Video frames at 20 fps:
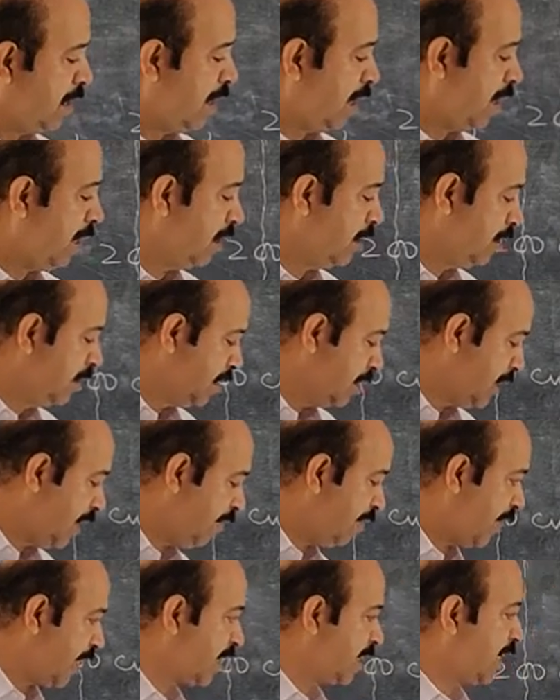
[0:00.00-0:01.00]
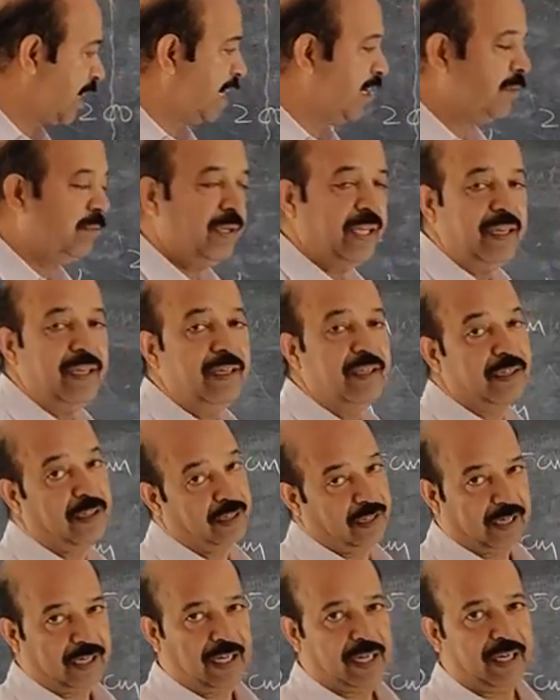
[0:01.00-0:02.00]
the defect can
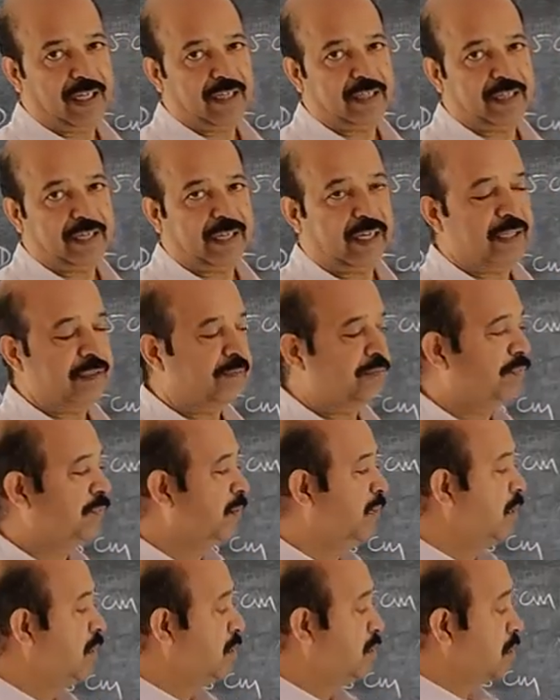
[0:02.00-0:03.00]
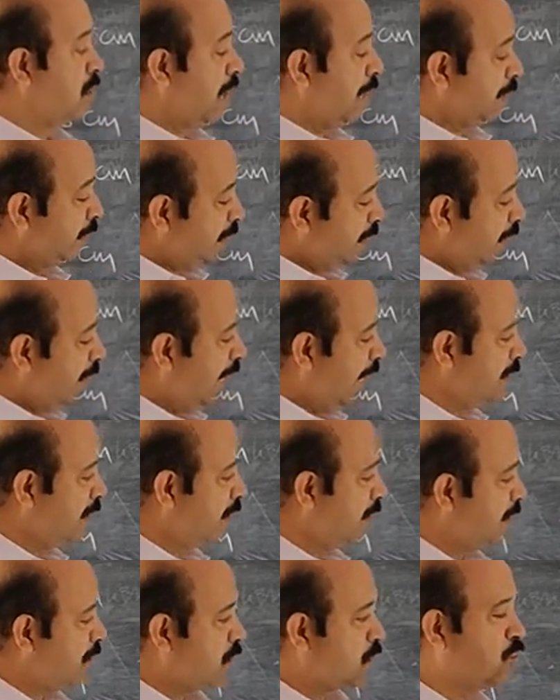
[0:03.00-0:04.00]
be corrected. So other
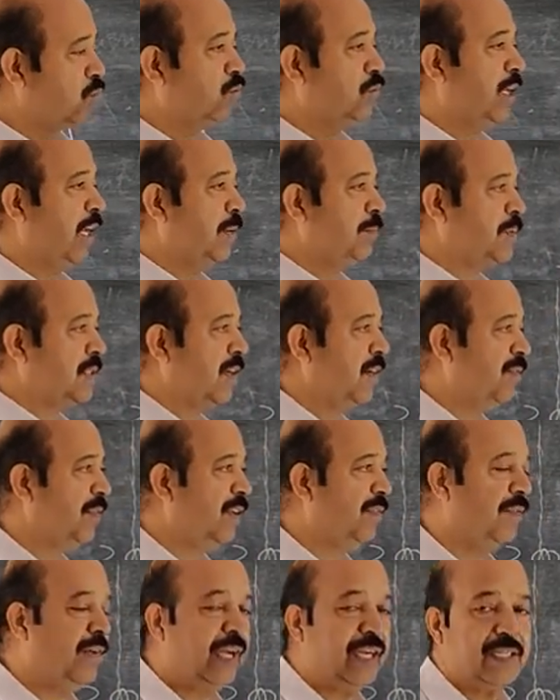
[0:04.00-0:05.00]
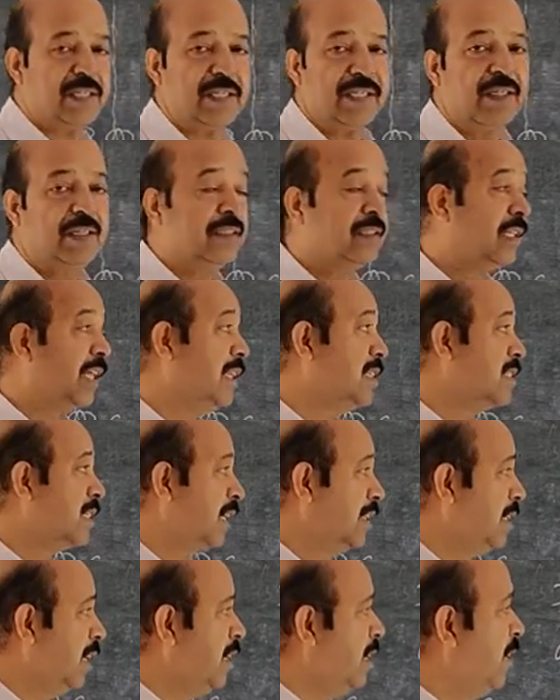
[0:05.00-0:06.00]
than these 2 types of defects, there is
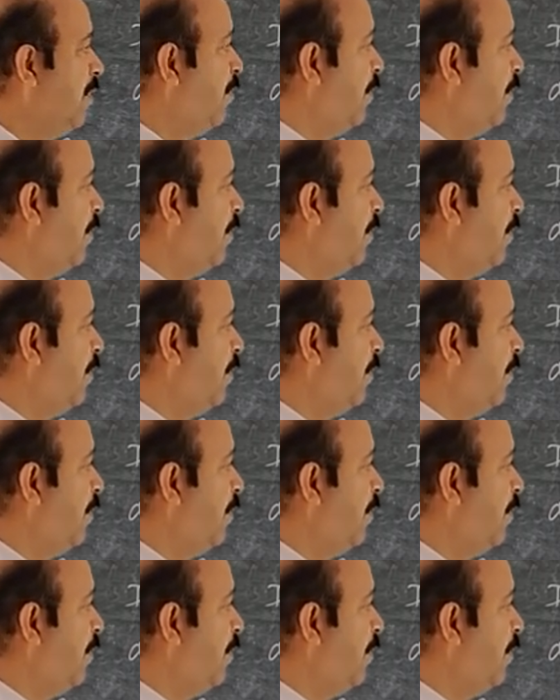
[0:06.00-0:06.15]
another